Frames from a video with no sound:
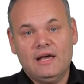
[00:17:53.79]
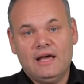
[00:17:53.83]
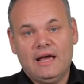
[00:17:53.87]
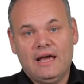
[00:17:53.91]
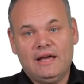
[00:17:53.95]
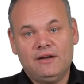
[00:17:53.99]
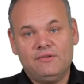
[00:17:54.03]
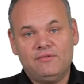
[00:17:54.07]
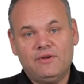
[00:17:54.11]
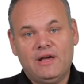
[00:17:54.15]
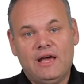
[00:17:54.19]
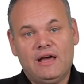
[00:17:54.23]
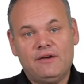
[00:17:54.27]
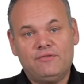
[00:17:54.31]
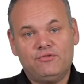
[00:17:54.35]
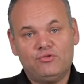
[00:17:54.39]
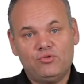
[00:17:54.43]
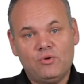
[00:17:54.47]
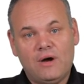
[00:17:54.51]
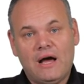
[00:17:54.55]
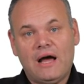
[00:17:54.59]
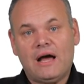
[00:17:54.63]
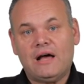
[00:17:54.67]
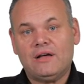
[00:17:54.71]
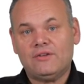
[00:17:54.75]
and we have
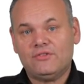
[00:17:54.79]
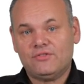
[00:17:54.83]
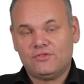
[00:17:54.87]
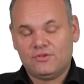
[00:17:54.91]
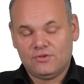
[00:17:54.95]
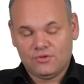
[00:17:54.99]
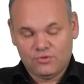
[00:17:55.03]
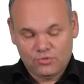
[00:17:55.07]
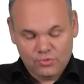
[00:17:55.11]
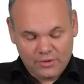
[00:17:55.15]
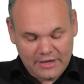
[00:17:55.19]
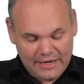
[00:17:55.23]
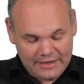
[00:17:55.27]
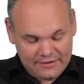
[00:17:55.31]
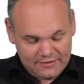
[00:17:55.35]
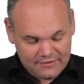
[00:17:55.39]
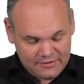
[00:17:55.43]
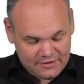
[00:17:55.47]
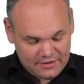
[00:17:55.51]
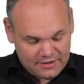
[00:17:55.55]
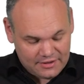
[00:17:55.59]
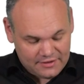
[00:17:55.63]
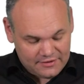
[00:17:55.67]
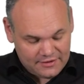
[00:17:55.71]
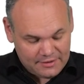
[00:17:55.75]
to ask to get
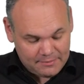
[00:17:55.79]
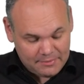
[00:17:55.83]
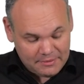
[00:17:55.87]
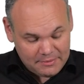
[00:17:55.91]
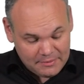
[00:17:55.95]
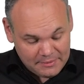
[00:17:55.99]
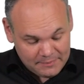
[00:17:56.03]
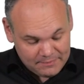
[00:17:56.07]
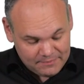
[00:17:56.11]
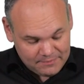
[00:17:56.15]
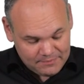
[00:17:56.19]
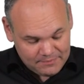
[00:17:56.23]
the